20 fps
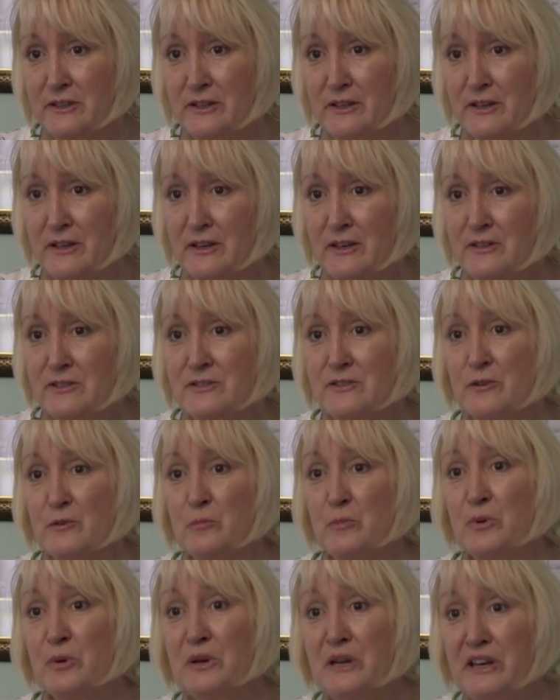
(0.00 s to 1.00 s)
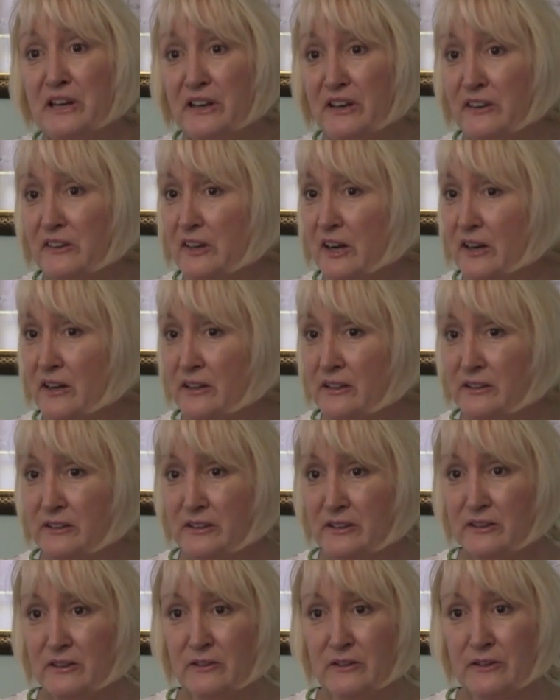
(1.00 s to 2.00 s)
Mm-hmm. So breathe.
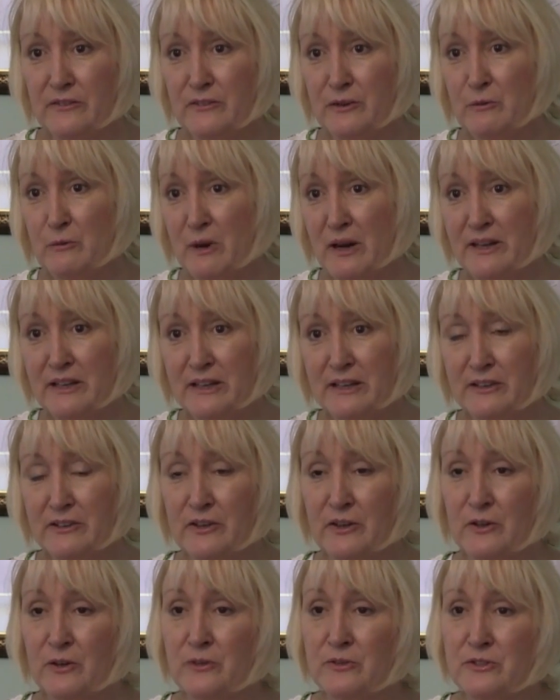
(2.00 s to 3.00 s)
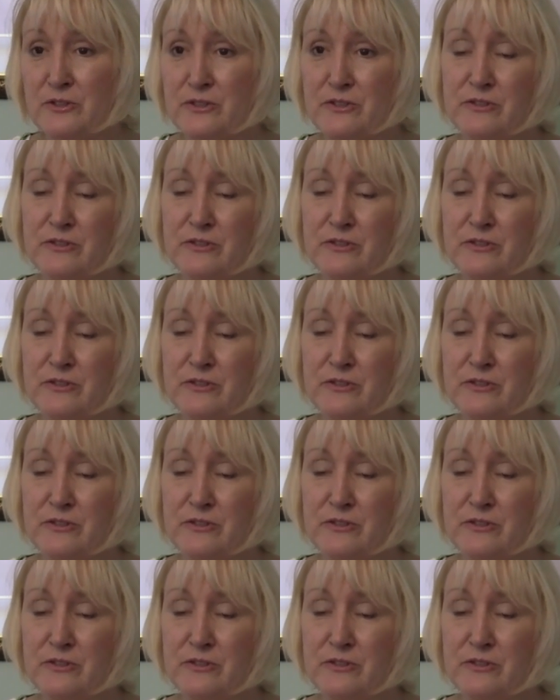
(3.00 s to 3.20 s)
If you want to get a coach